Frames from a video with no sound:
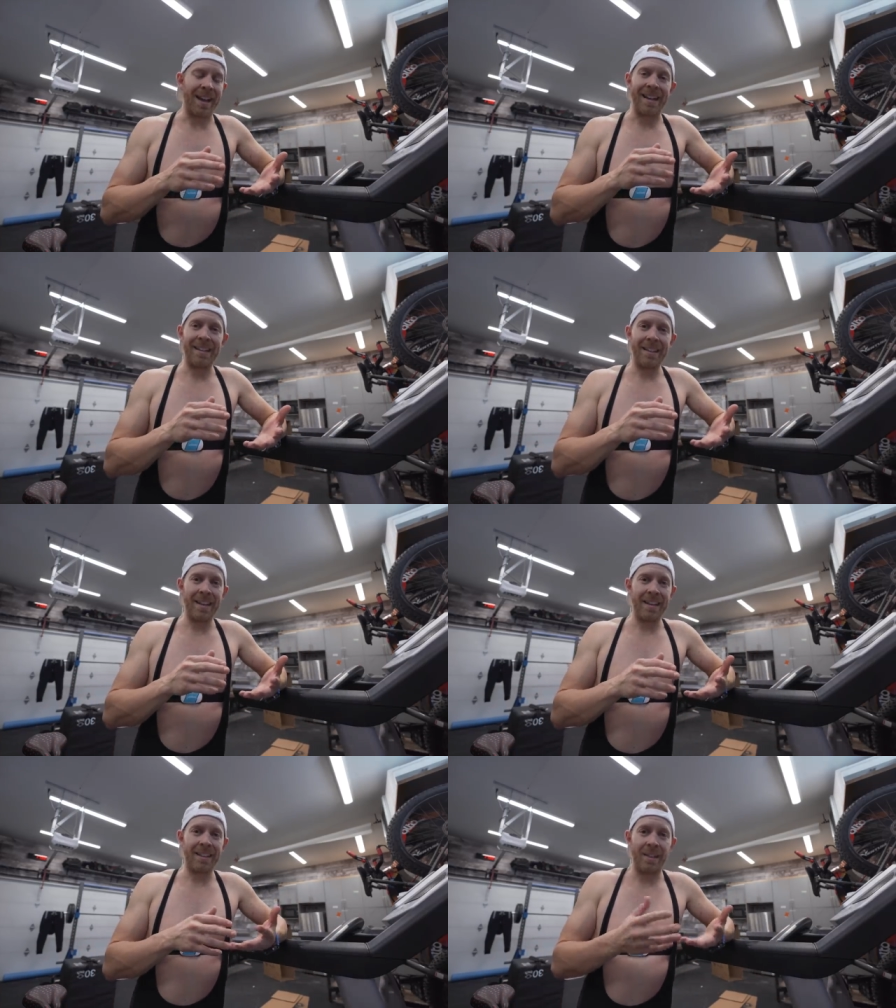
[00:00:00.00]
I did
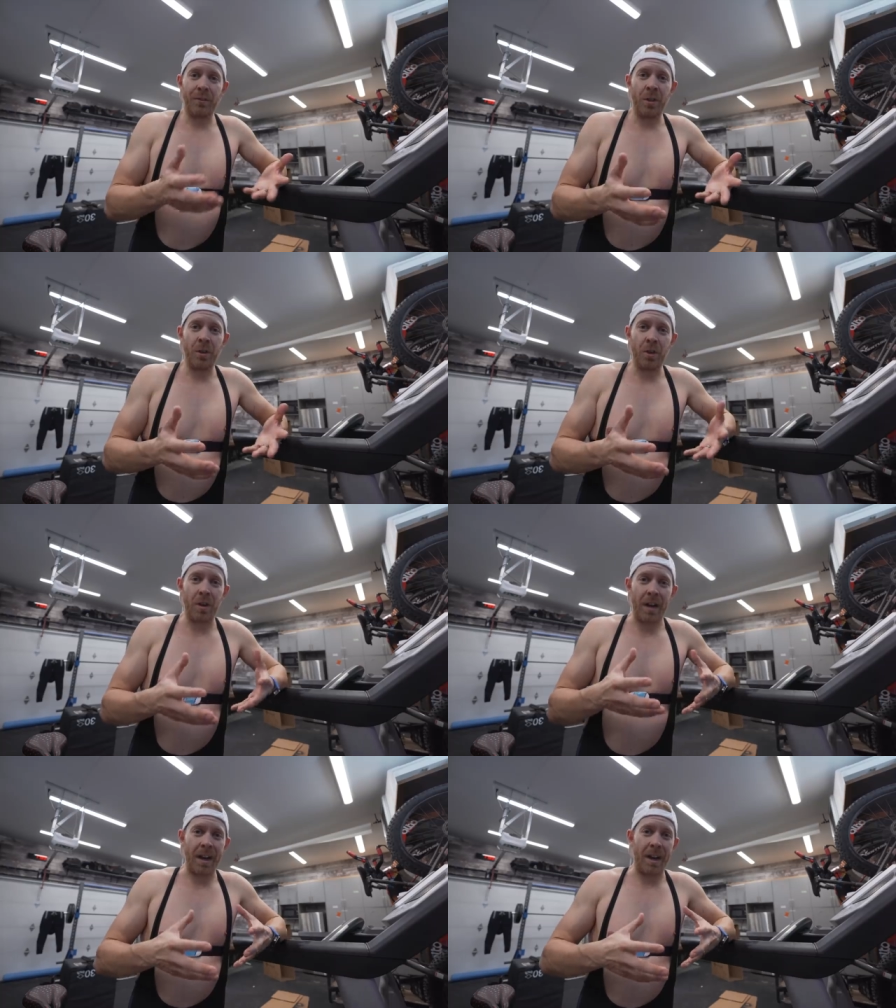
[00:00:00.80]
this even
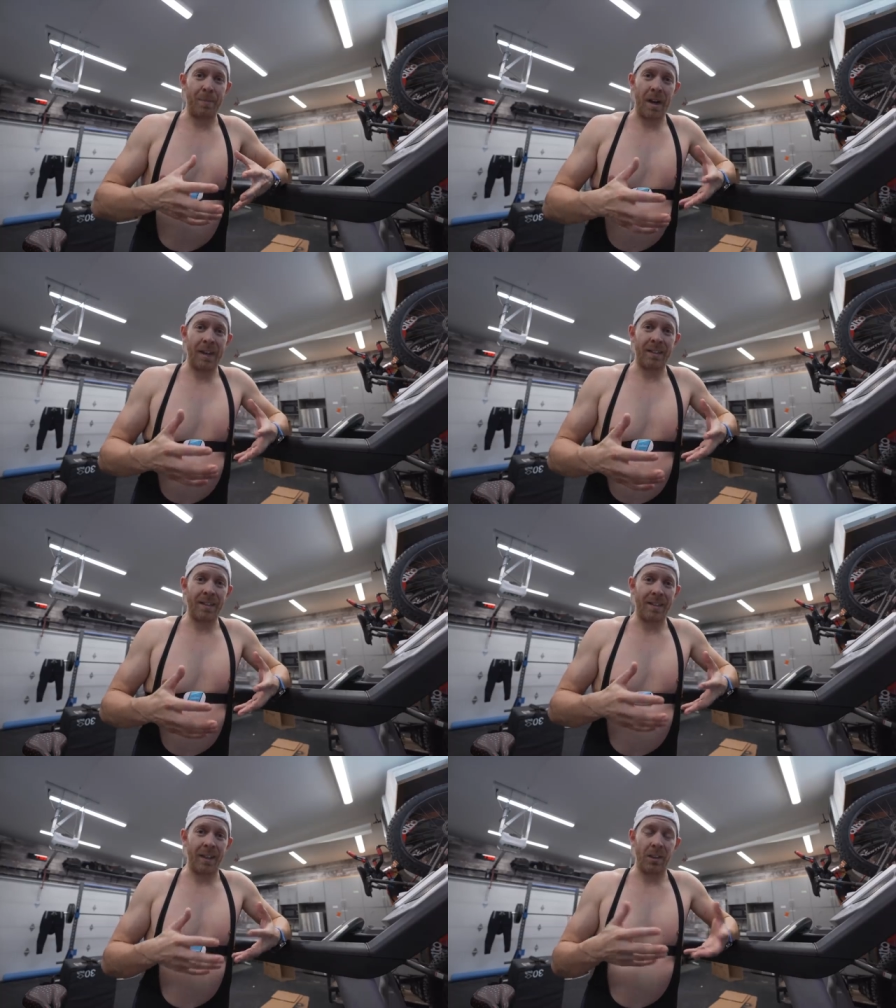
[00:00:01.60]
though I
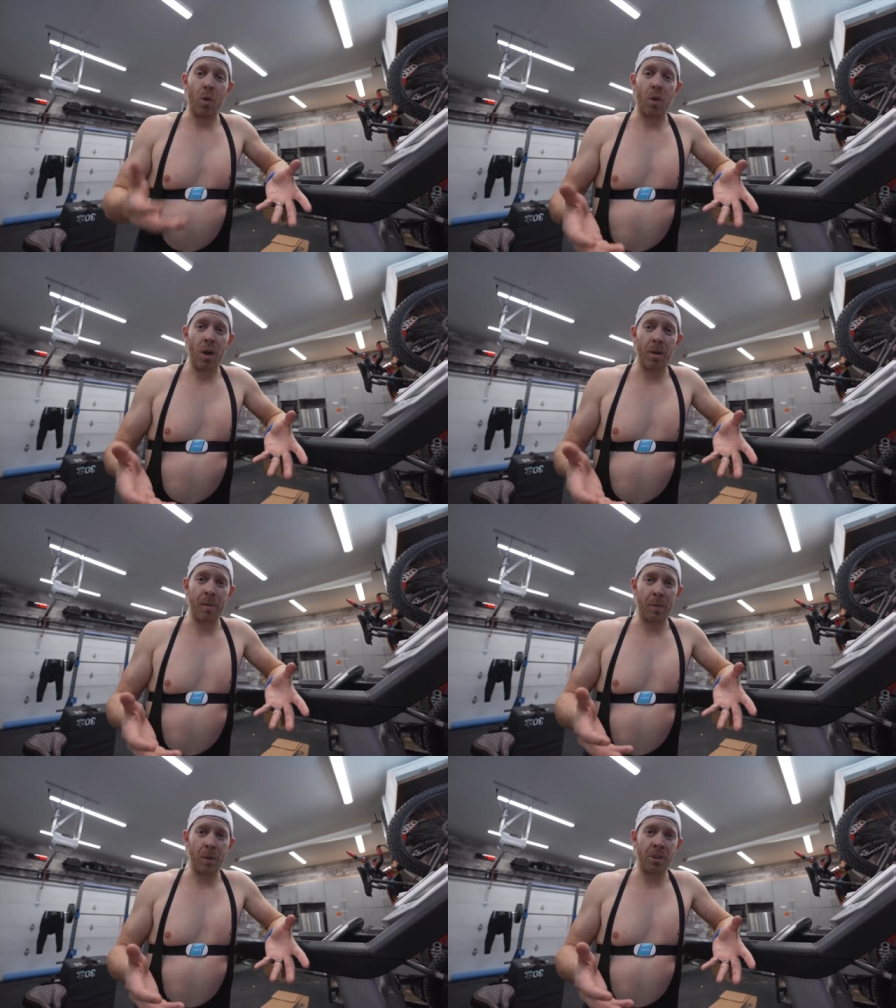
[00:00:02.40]
practice a low carb
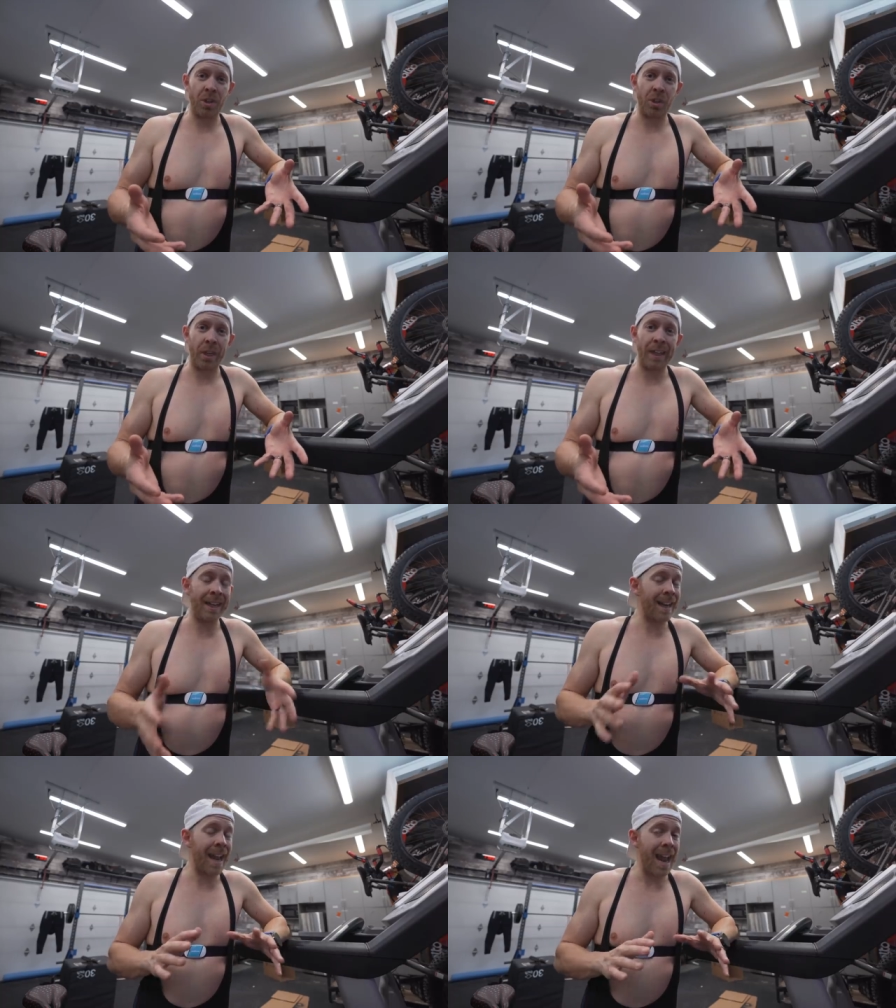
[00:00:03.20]
approach to training.